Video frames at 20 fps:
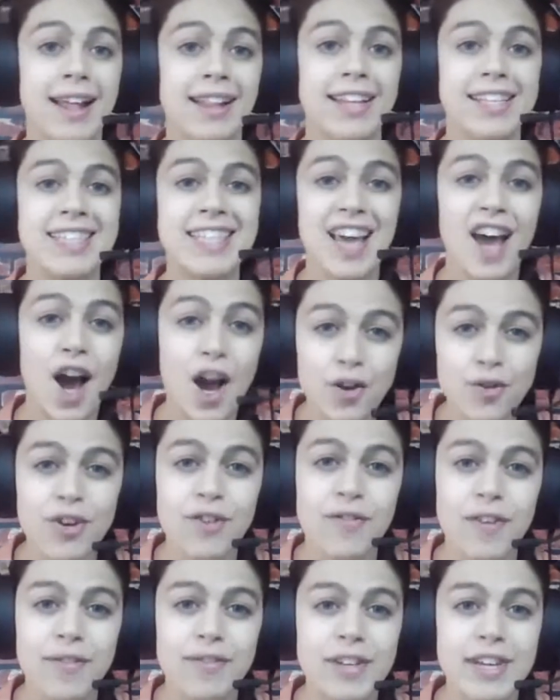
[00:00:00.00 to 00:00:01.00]
let's say,
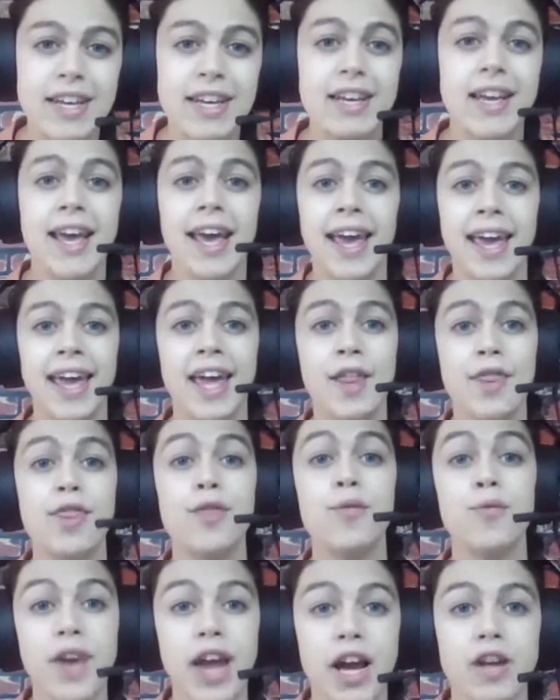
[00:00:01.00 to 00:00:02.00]
150 and
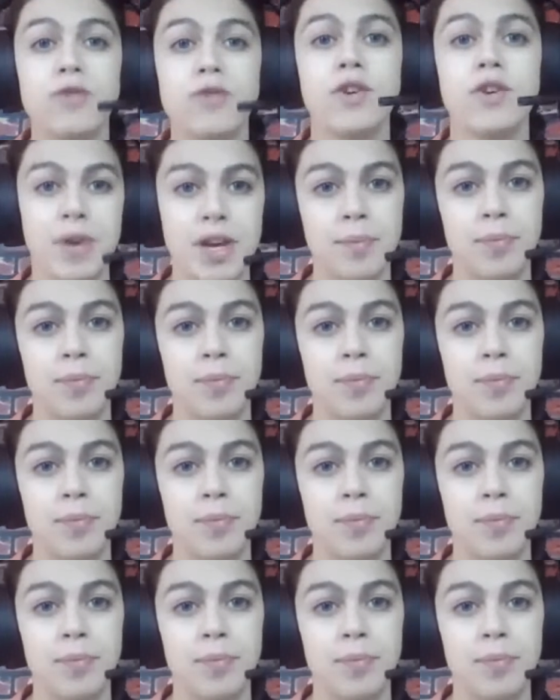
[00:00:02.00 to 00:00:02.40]
300